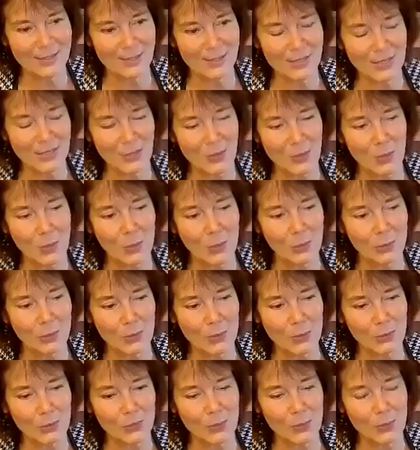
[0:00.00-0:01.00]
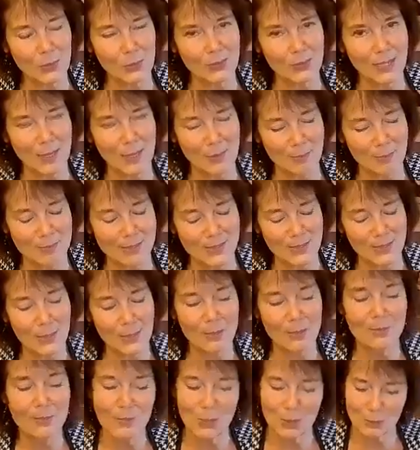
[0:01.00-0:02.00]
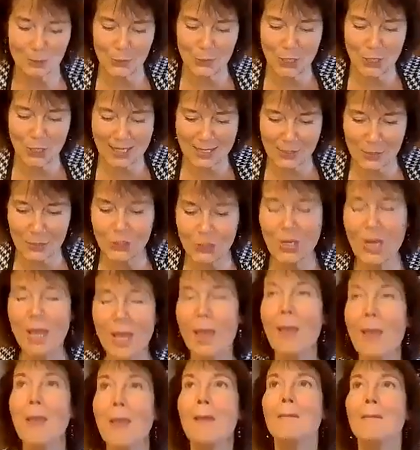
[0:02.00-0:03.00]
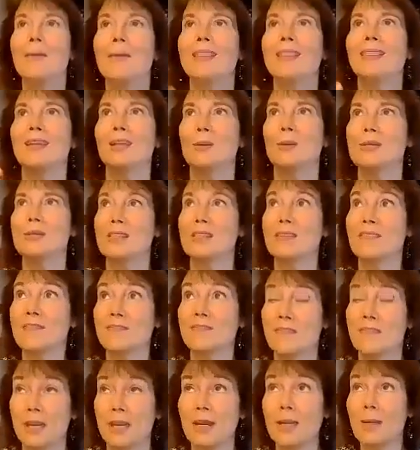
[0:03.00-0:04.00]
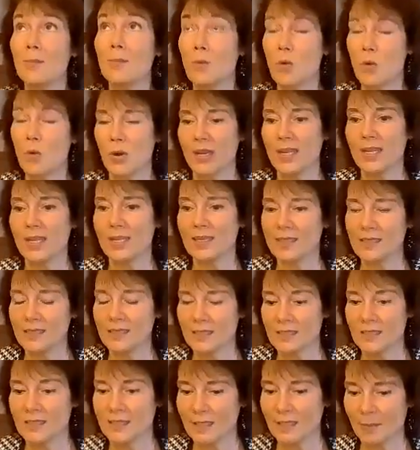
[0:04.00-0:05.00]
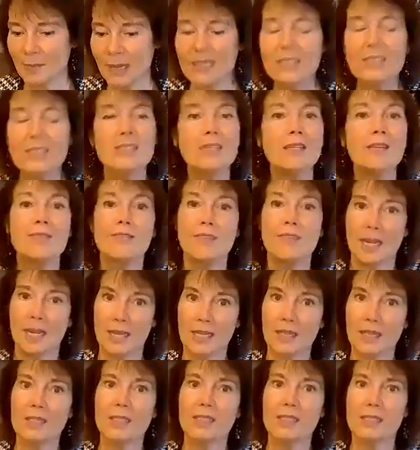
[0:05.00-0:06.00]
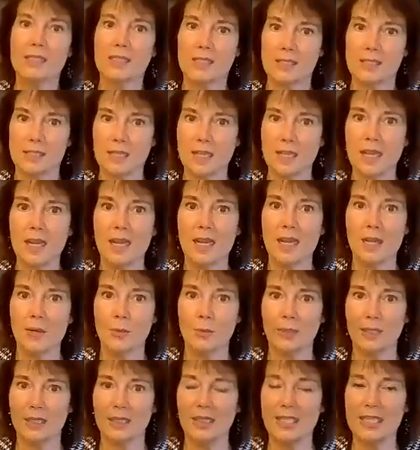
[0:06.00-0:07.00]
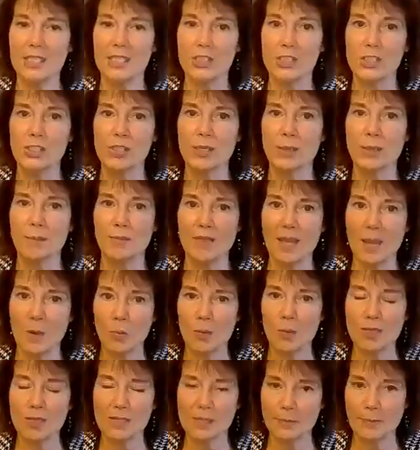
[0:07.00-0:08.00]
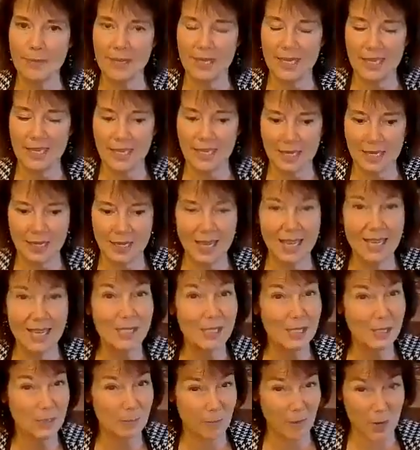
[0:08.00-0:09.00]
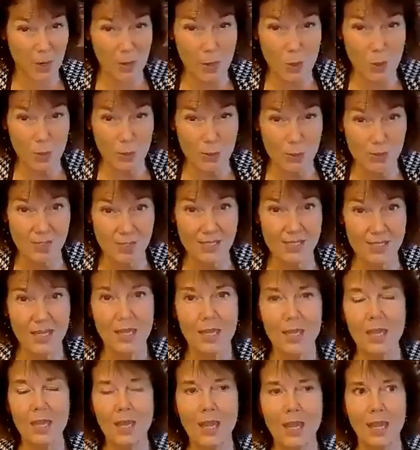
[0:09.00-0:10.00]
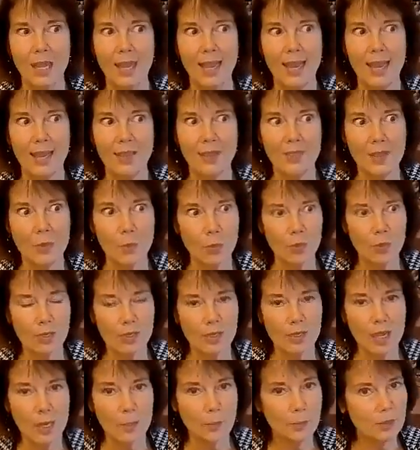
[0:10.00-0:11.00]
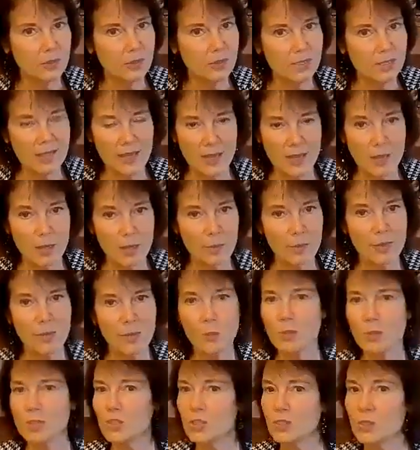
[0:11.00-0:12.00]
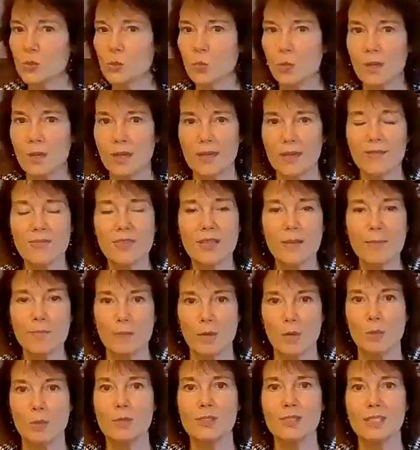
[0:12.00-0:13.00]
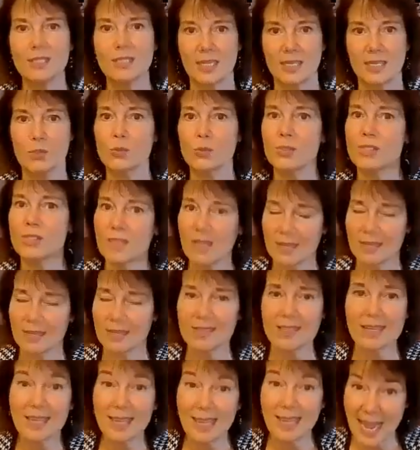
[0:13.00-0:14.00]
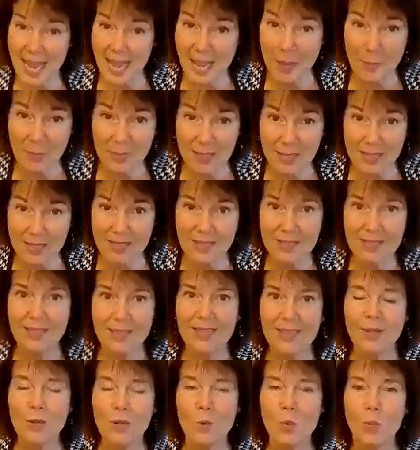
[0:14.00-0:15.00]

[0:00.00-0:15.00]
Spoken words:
Hills, an old episode, The Judge. But there was a very poignant domestic violence relationship that was being exposed. And they were in couples therapy, which is one of the most dangerous things that can happen